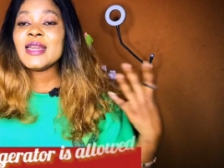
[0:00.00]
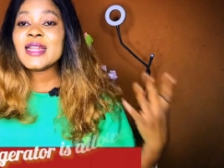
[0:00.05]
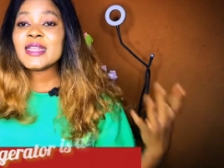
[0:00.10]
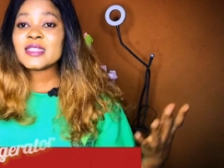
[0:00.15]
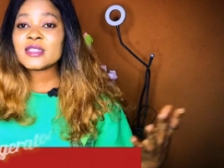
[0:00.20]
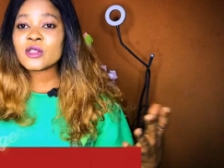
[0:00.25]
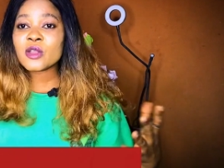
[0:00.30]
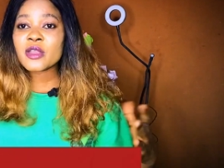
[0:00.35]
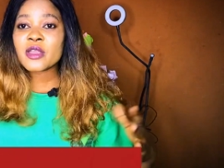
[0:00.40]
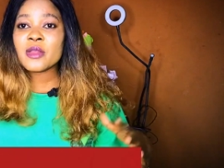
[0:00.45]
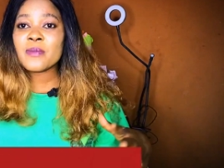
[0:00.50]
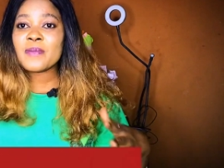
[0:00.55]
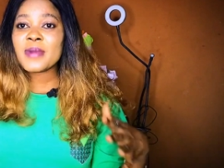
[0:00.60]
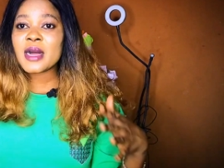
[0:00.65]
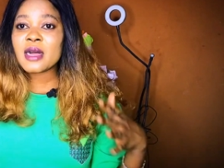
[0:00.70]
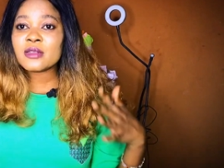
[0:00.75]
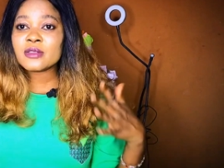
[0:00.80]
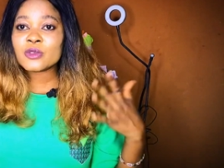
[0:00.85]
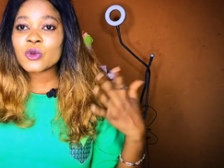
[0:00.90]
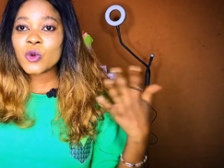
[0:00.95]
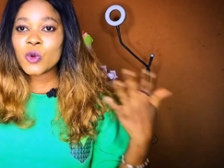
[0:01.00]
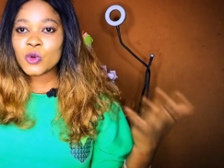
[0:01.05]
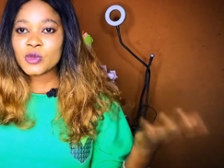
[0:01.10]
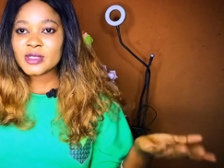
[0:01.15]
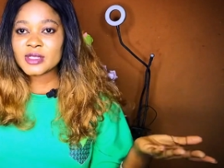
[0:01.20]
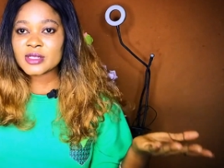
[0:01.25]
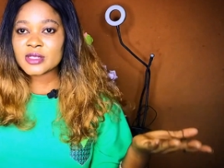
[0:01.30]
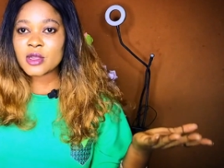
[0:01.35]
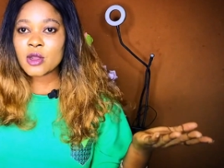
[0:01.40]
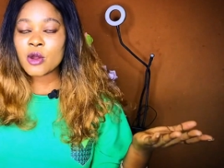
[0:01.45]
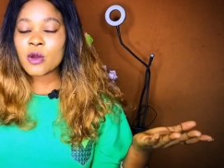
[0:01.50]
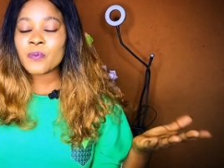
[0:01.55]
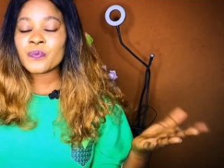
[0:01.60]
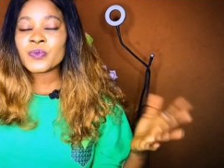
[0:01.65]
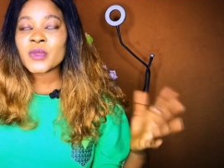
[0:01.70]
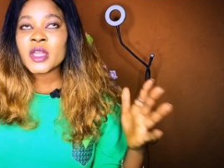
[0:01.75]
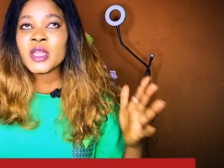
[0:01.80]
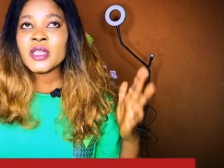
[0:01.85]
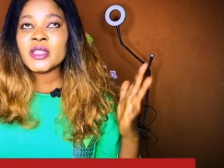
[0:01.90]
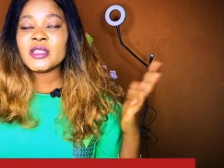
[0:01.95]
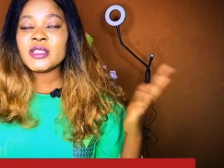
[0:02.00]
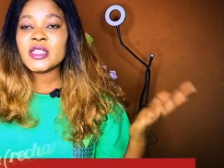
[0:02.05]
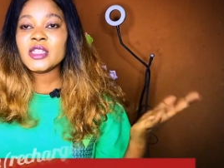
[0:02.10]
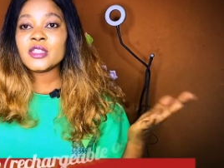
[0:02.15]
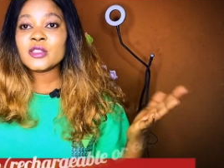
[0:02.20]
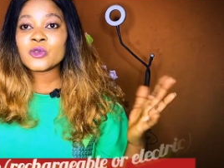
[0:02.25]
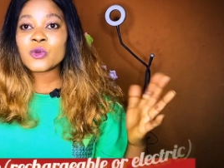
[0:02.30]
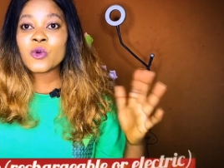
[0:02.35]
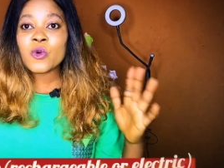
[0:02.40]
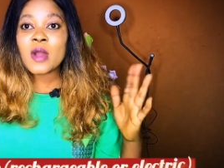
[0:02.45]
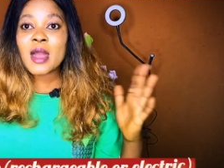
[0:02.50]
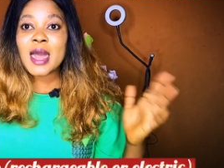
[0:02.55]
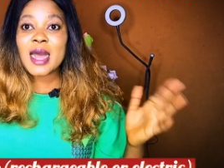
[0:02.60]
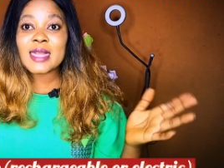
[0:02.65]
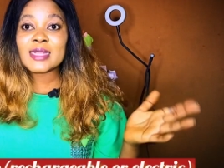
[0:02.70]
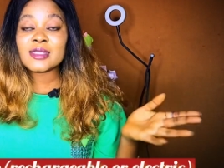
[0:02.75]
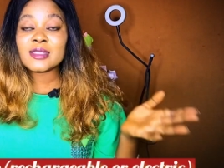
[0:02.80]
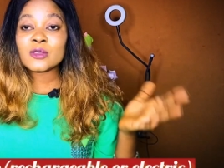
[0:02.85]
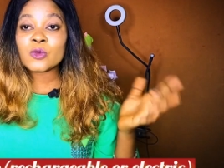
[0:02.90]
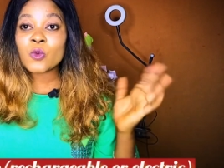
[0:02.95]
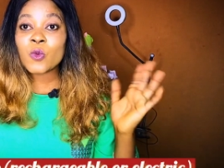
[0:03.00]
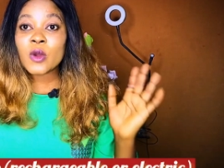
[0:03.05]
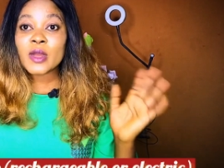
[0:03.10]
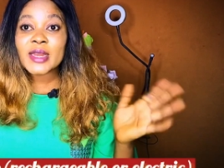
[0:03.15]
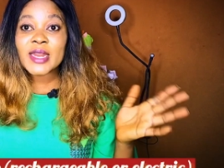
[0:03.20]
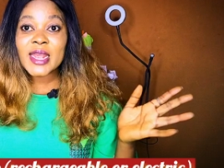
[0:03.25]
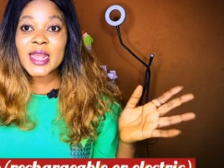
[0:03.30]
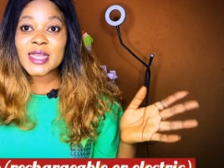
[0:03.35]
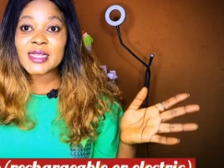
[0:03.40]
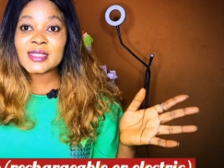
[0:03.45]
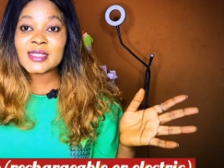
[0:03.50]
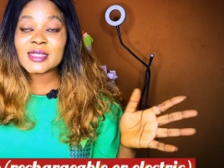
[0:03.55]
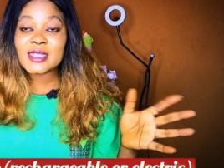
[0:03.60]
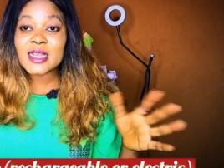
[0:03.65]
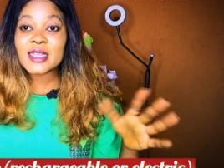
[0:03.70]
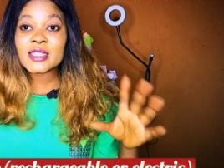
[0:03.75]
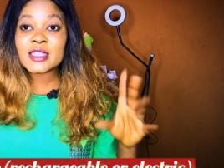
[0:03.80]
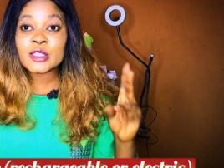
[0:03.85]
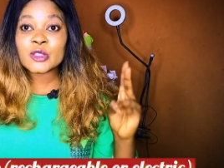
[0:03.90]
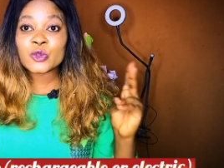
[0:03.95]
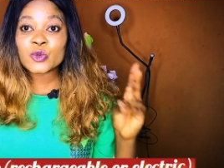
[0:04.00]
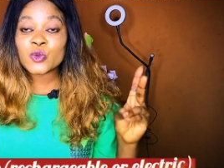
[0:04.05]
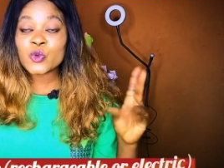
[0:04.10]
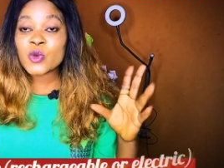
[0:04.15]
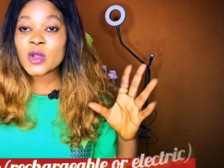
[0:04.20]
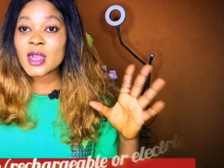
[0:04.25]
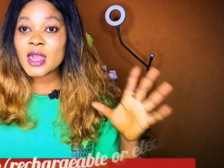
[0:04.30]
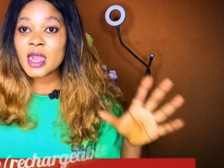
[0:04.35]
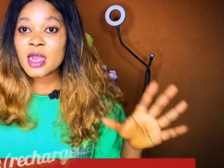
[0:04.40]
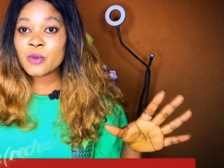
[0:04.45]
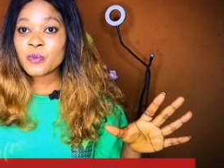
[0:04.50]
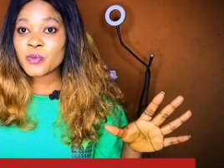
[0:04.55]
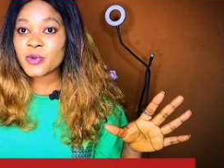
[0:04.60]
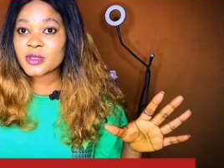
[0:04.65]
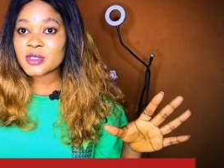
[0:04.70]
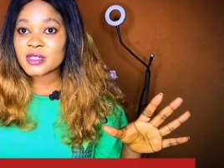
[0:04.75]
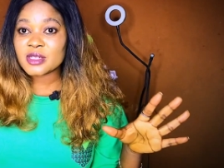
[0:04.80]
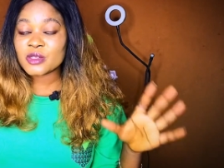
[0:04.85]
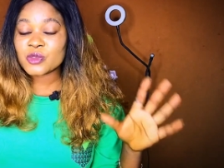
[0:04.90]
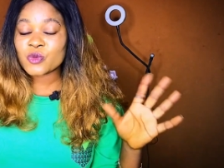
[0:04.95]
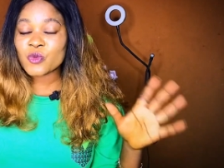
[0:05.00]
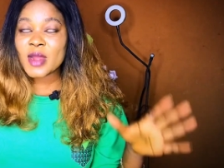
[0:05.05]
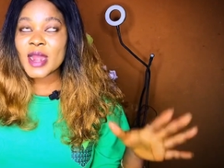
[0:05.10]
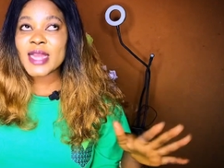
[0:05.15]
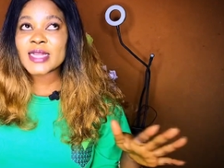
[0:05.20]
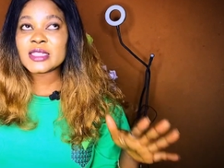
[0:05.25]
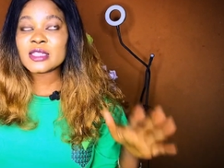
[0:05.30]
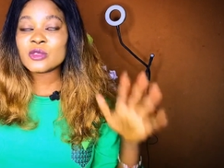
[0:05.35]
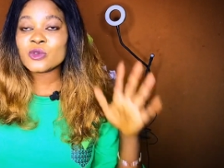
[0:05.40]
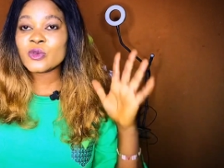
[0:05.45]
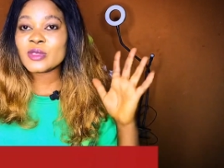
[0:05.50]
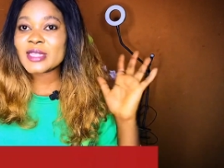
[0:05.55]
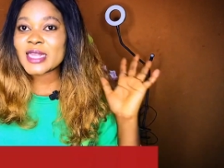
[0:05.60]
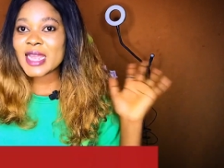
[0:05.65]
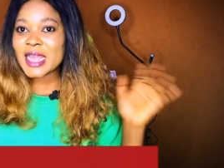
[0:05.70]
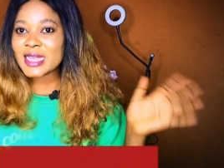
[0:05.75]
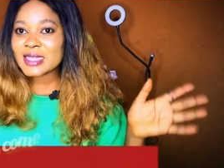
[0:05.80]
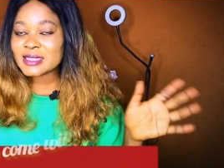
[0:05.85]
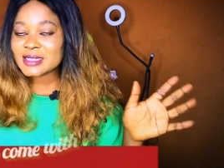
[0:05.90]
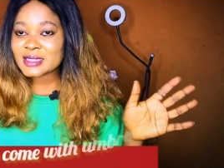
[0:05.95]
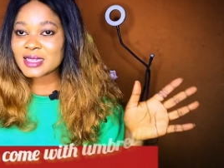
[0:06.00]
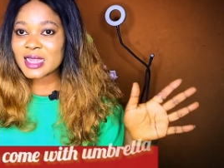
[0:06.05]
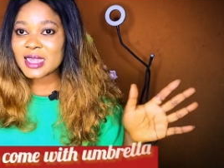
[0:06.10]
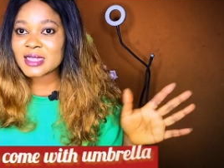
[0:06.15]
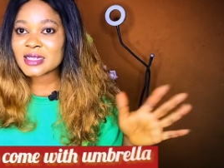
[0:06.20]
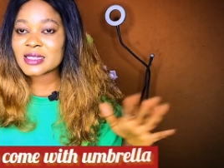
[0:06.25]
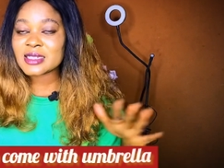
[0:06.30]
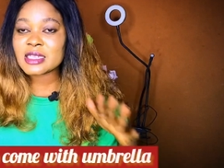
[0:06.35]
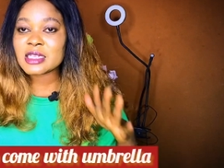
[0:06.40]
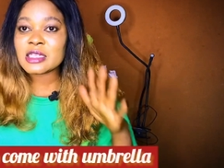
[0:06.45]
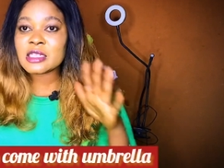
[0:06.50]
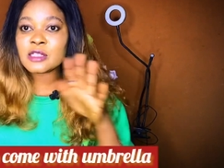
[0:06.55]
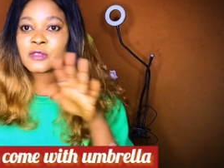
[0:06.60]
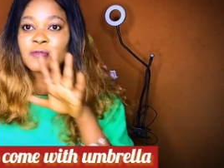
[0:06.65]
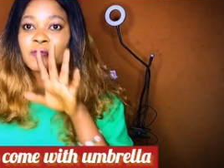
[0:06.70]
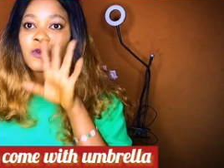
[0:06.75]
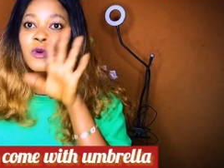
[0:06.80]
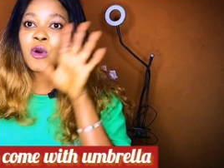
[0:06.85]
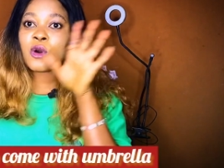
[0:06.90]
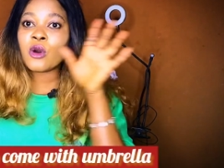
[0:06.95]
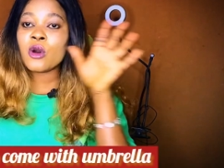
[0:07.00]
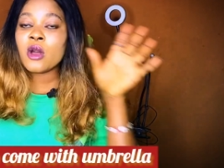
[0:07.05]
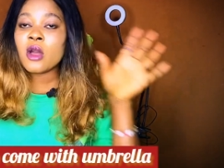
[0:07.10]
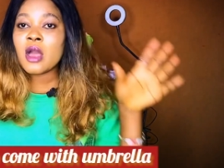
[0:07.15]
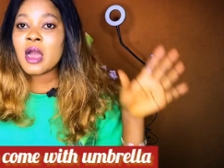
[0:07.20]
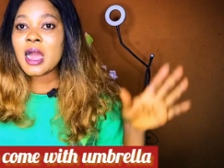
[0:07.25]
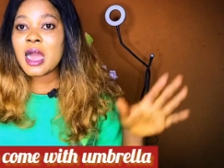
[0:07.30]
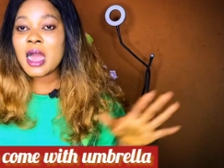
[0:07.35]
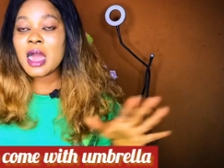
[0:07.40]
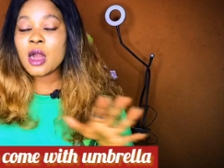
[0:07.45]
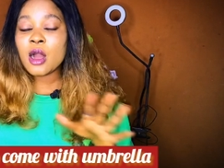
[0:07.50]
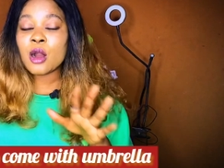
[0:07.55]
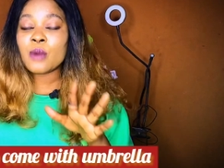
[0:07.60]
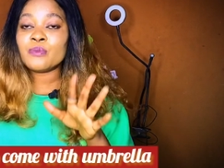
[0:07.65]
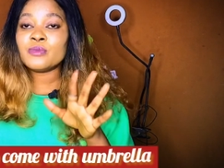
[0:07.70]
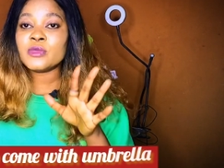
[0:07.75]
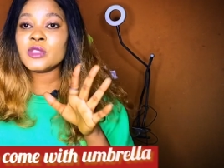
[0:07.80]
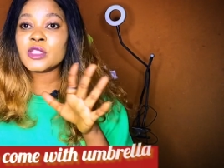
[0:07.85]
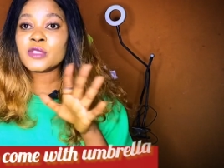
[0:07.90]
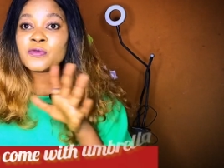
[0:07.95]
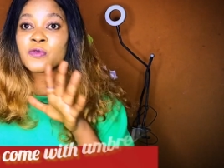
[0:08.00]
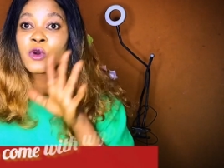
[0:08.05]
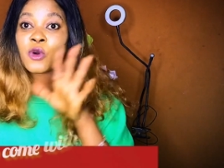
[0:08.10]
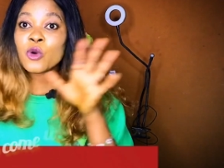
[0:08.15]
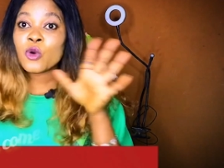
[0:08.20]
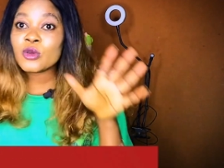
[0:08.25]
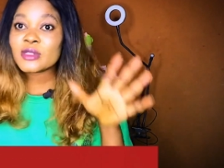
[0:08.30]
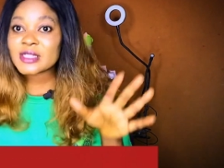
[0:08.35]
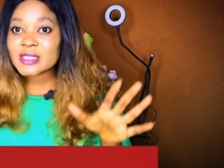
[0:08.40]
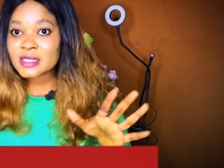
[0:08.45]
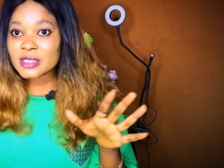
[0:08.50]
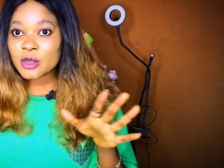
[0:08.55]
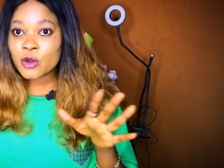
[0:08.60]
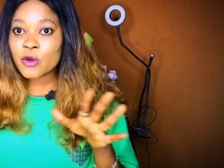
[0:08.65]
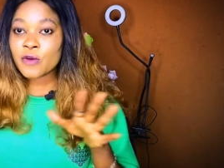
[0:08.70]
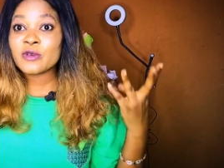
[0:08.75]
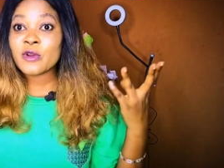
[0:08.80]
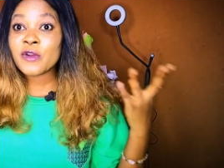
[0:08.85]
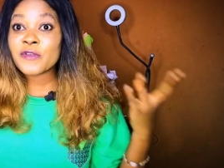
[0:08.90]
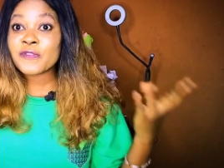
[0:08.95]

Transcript: Let's talk about hostel. This school has one estate, two campuses, right? So the estate is for hostel.